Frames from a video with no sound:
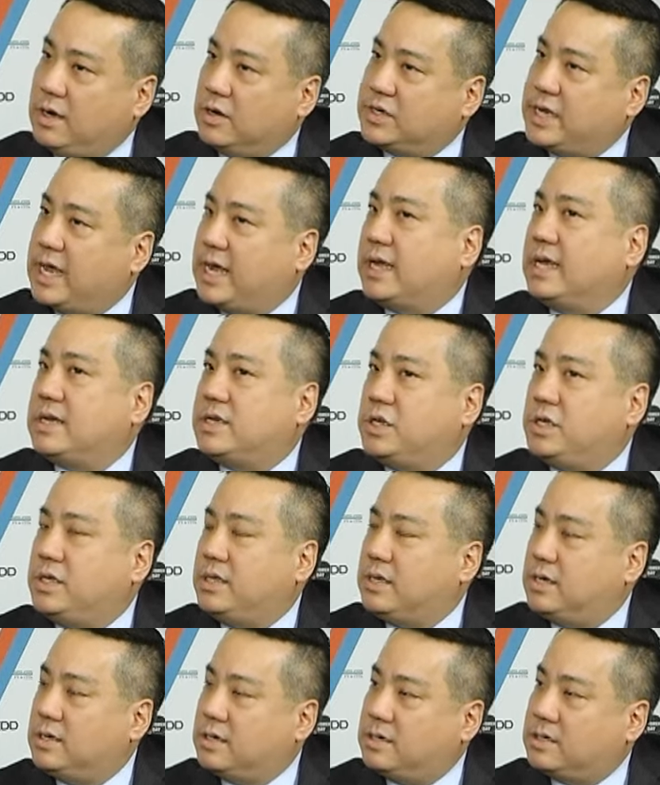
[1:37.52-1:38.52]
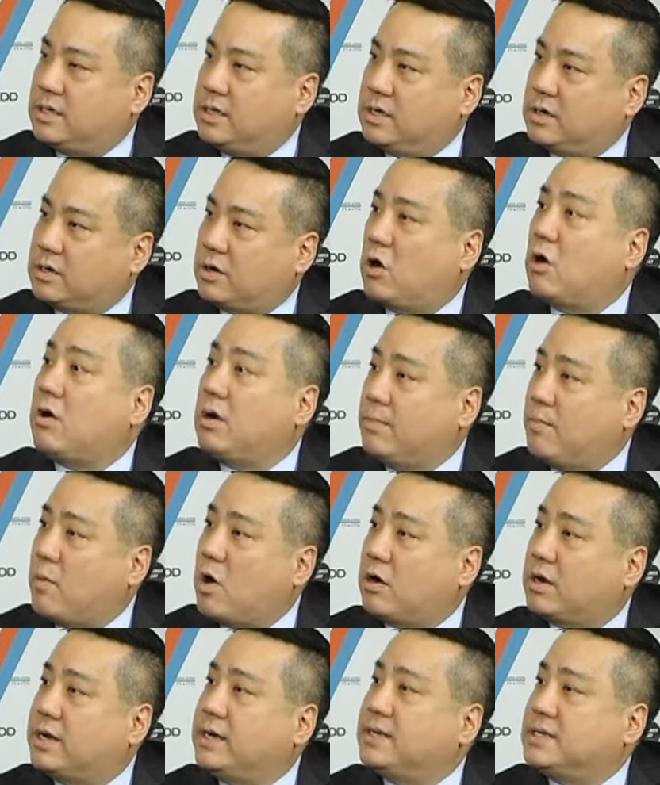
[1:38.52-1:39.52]
take it to the current
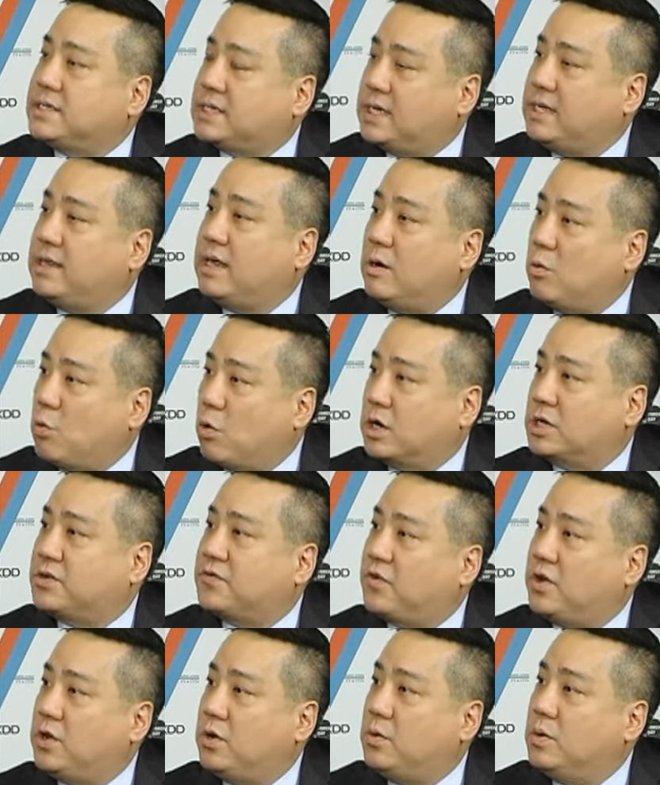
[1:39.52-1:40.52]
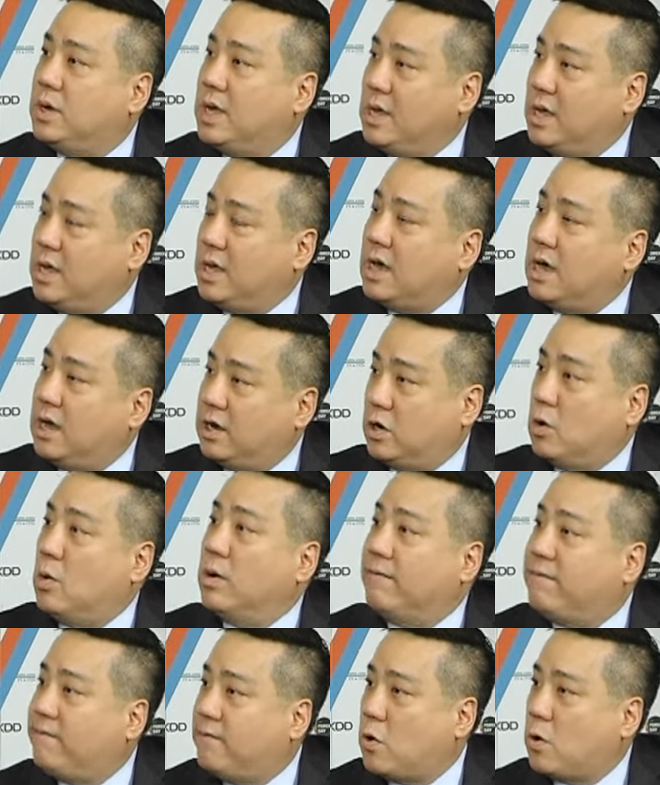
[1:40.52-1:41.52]
market and see that it works for you
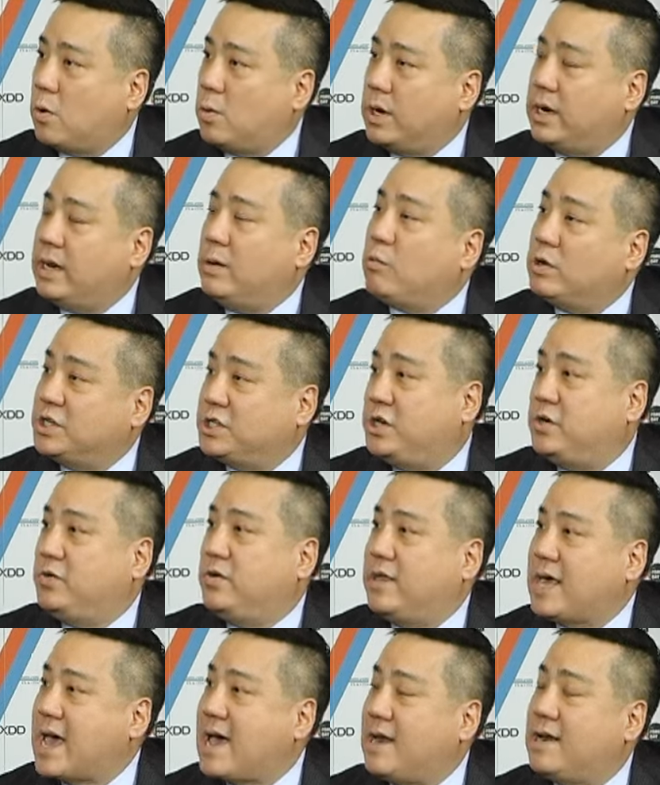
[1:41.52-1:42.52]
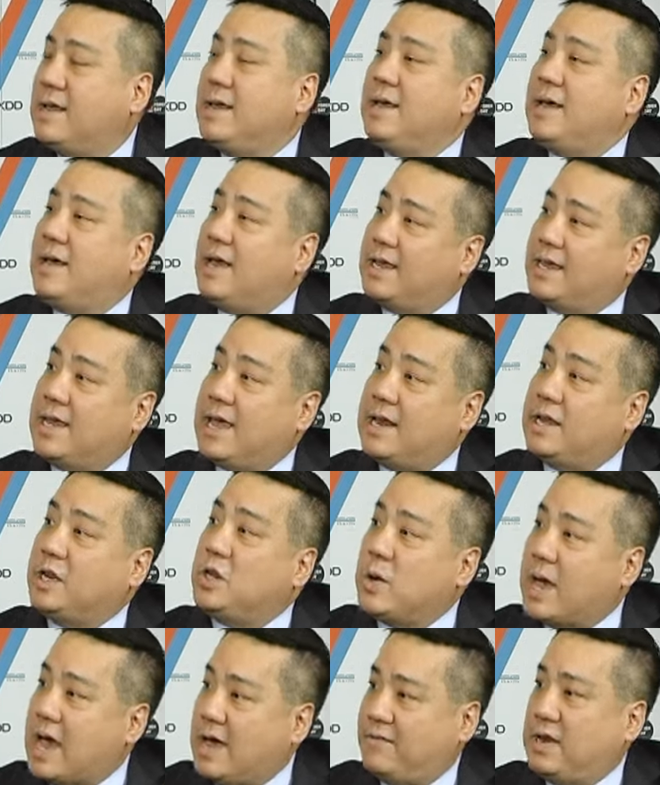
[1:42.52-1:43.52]
going forward. And once you do that, again,
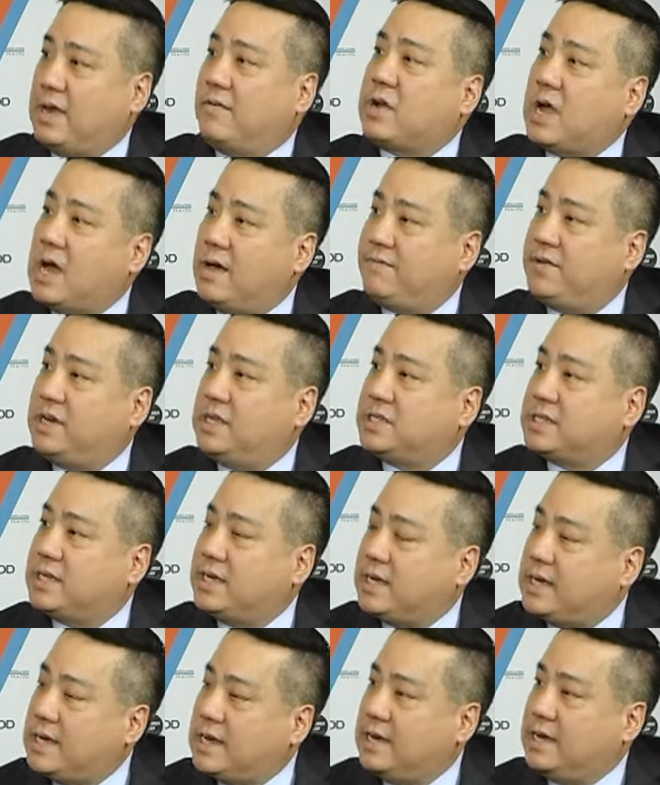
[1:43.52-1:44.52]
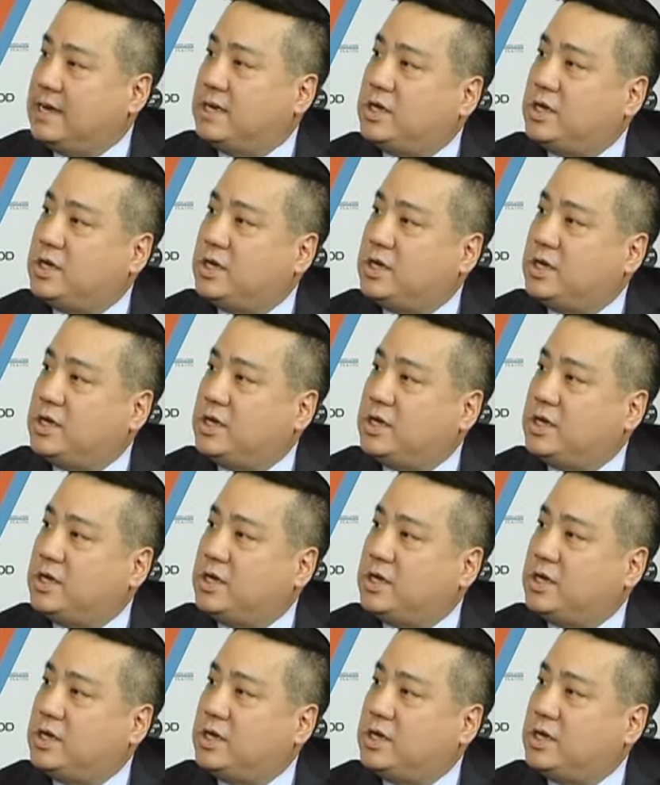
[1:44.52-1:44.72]
you have to have confidence in it and